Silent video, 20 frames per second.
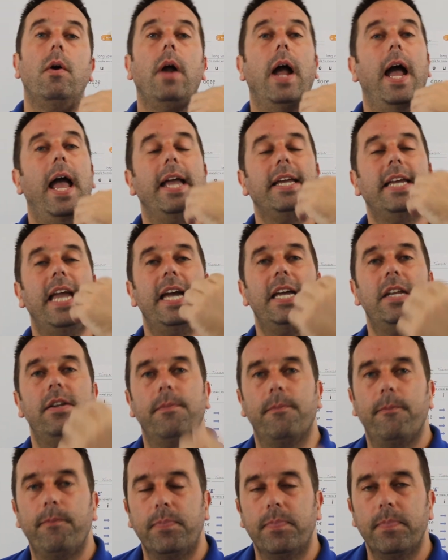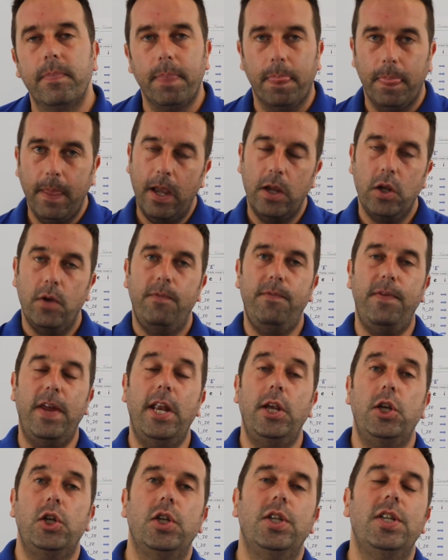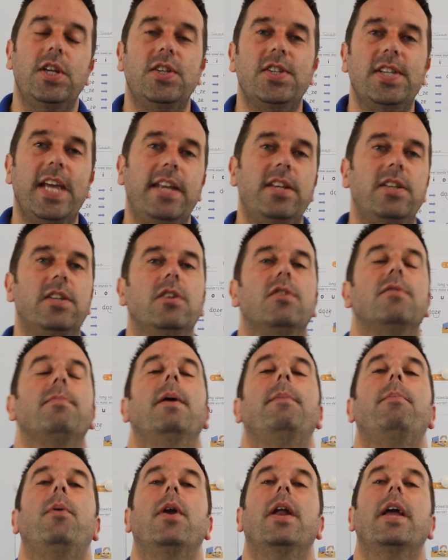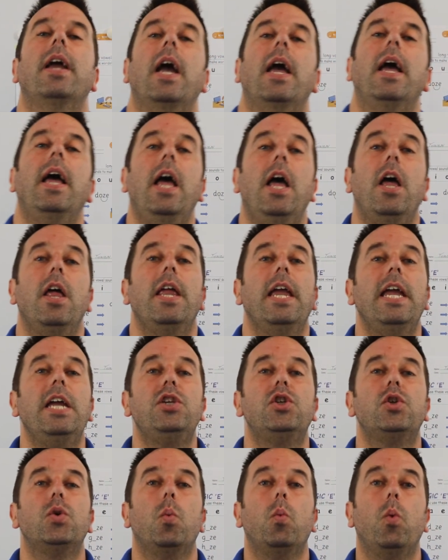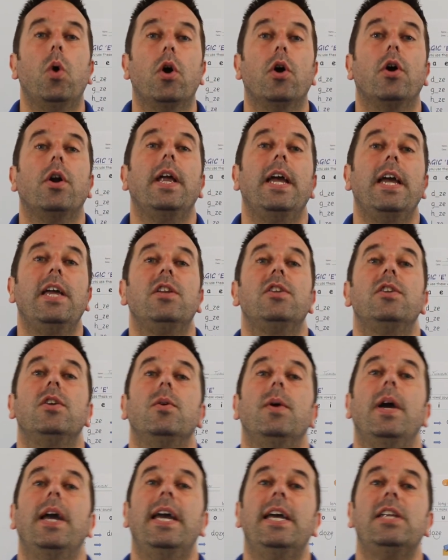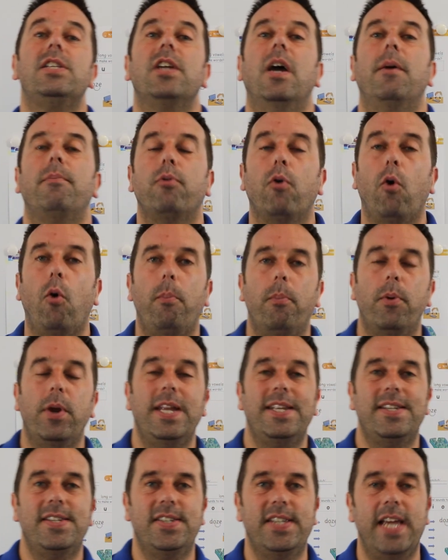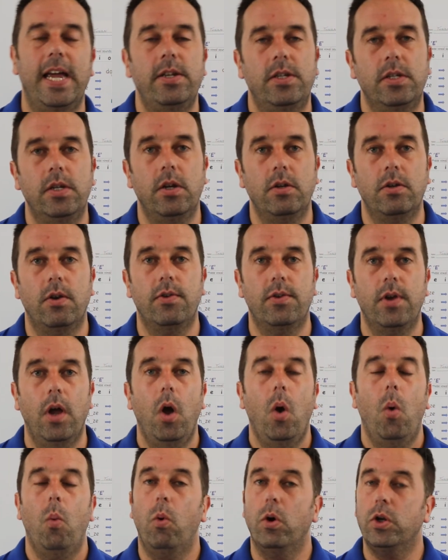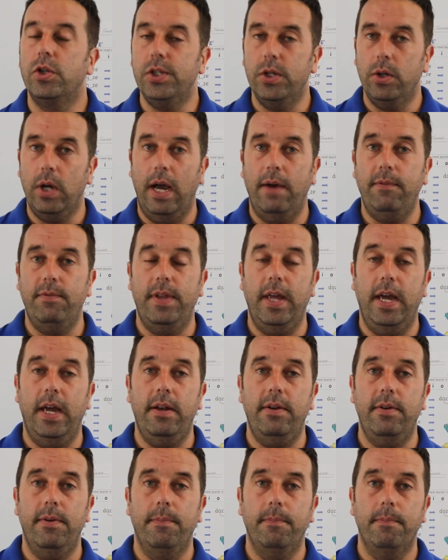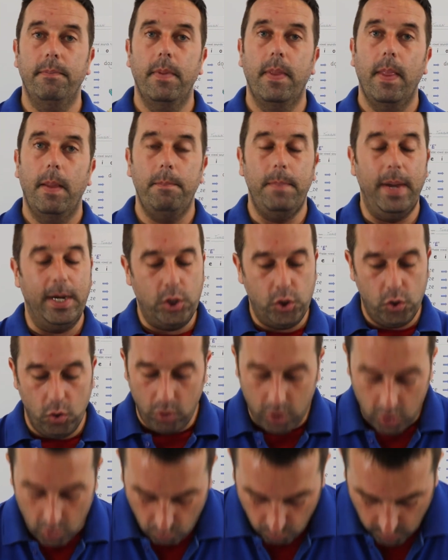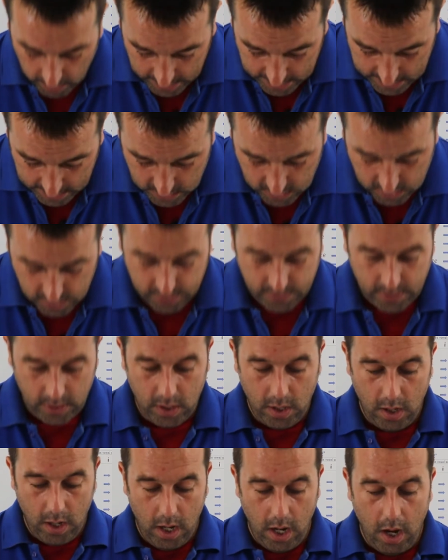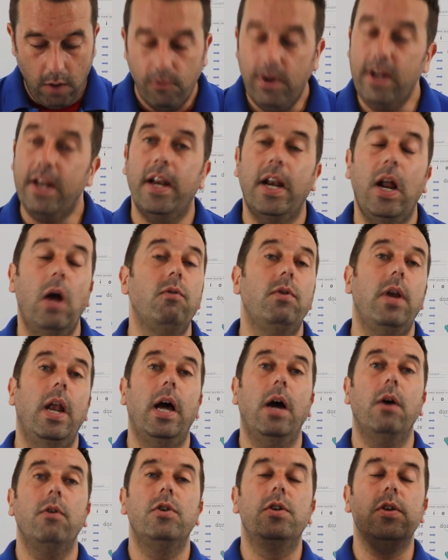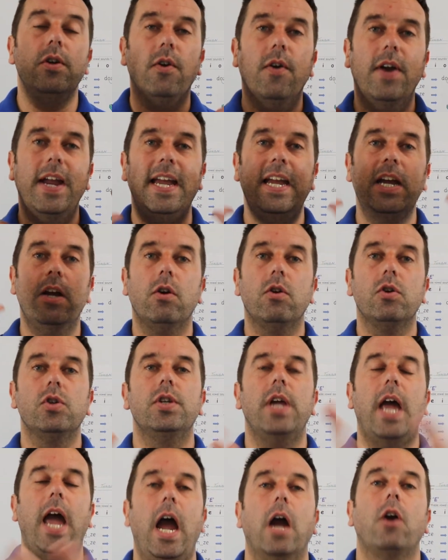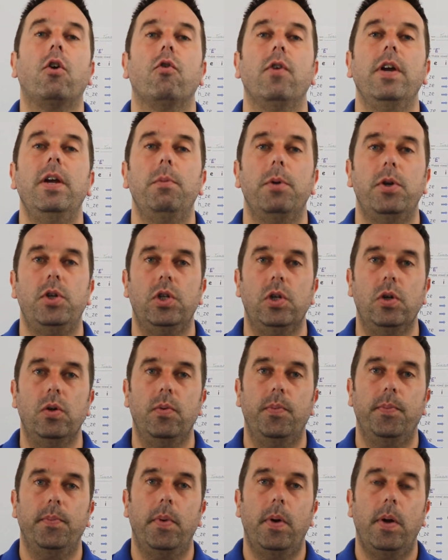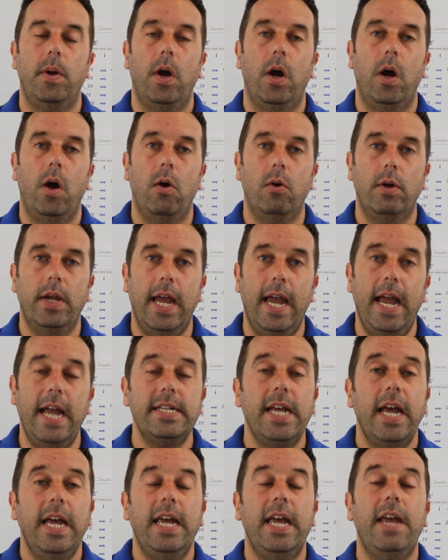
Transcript: Again, finish the sentence by putting each word into its appropriate sentence. Once you have that, make sure you read it out loud. Do your ears agree with you, okay?